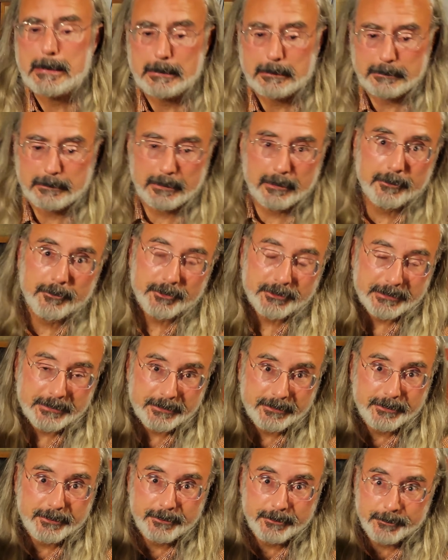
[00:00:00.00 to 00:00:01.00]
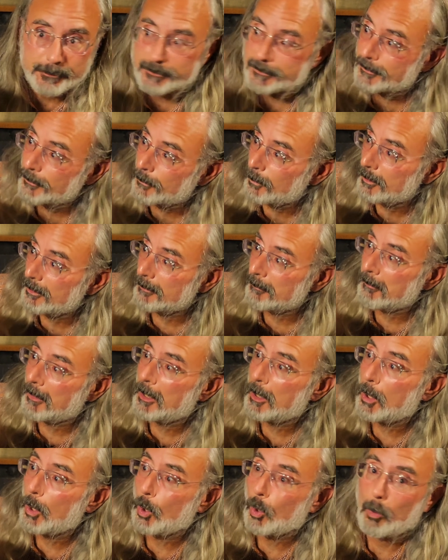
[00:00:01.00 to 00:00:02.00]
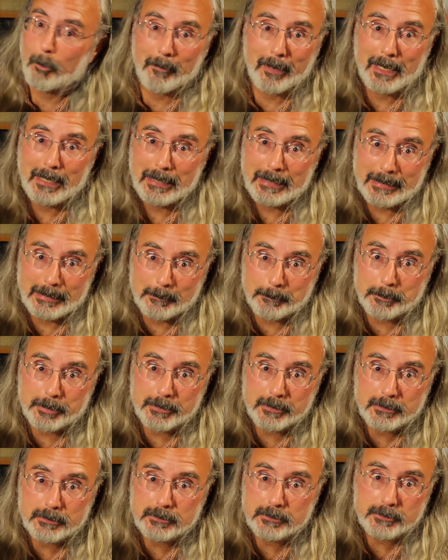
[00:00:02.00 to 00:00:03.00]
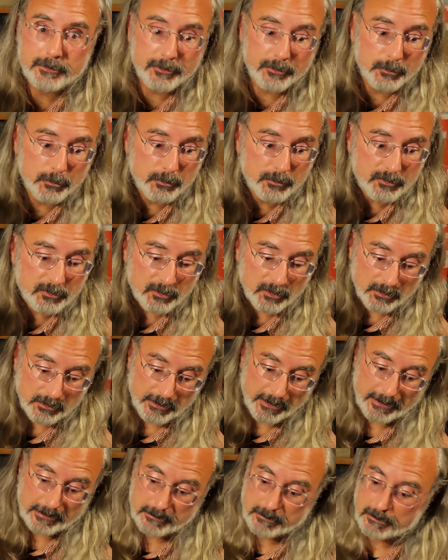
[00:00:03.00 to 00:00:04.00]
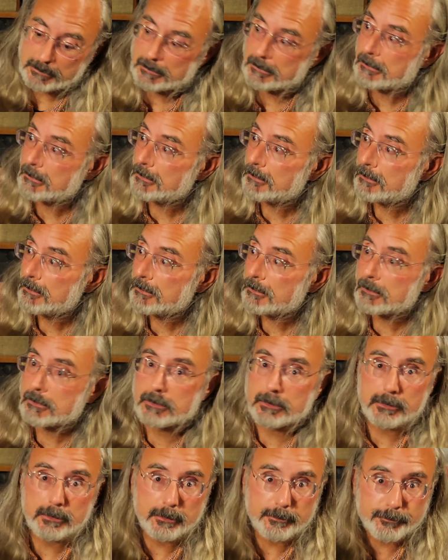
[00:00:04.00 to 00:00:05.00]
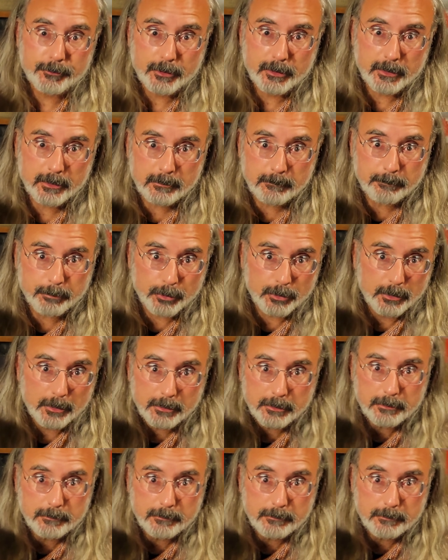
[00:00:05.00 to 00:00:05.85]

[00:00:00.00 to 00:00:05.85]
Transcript: Now I'll need to use the Wiim Home app to select the different input.